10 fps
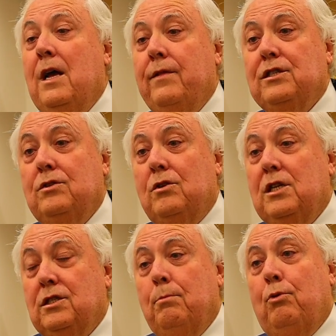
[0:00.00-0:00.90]
That's not
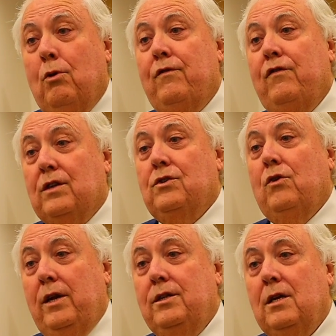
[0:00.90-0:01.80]
just important for
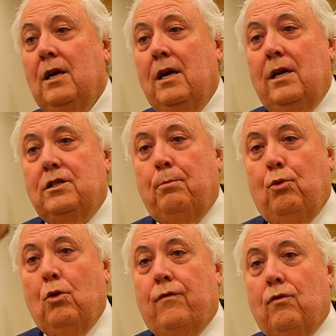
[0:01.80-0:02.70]
Victorians, it's
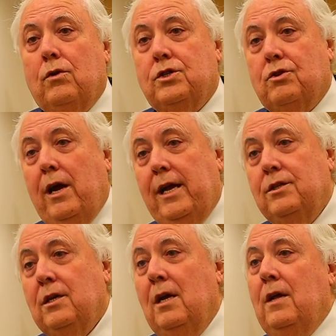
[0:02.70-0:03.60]
important for all Australians.